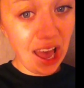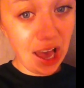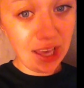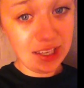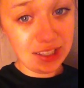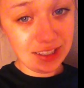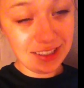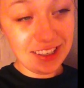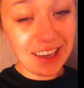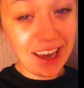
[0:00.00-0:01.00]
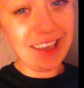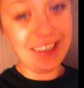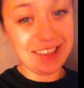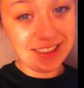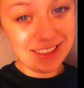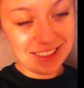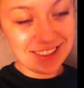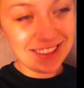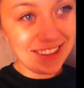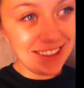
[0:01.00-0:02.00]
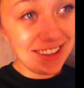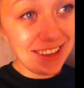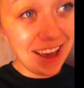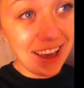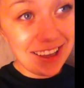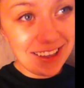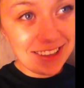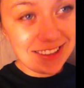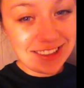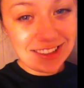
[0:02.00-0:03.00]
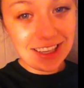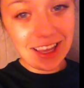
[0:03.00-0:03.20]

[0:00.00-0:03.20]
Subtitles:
yikes. Yikes.